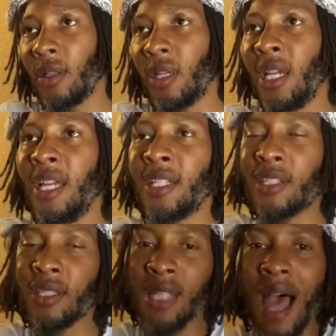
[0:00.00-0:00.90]
is
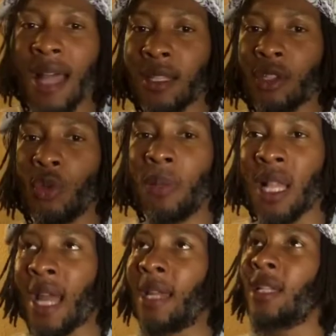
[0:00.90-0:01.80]
not to be
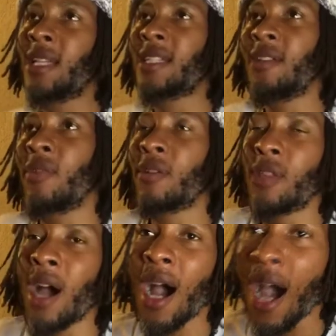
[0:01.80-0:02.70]
like, let's get rid of the
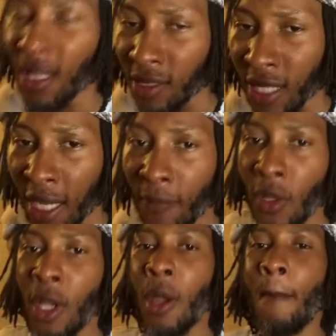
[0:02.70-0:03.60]
holiday.
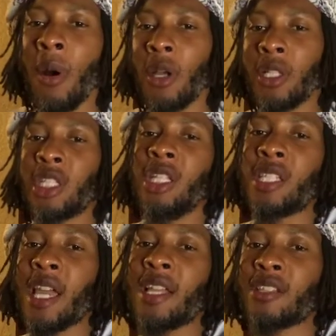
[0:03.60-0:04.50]
But she's
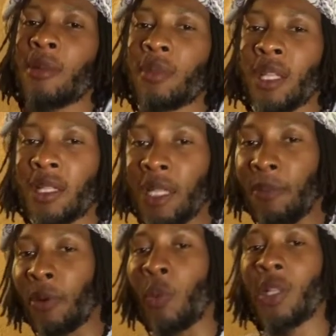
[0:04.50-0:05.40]
saying something
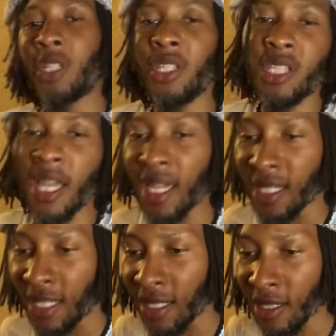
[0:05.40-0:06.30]
deeper. What she's saying
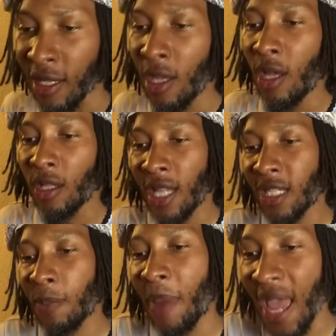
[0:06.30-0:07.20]
is, let's
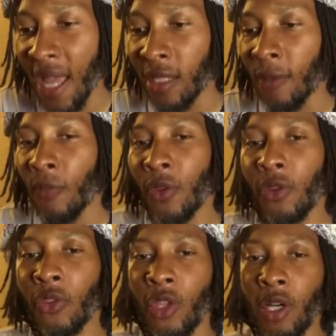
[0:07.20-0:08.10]
ban
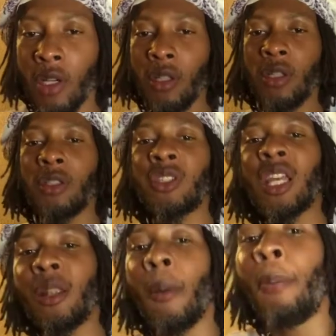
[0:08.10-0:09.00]
the
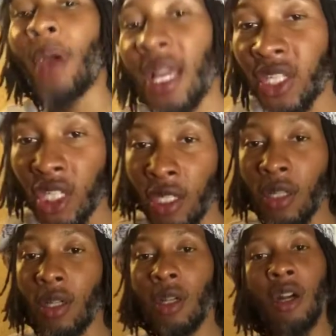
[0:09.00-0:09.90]
celebration
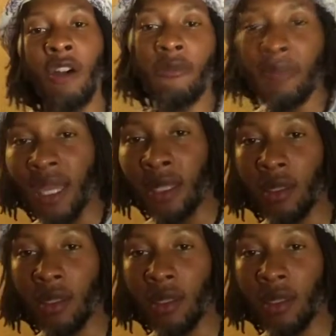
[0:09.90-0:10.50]
of men.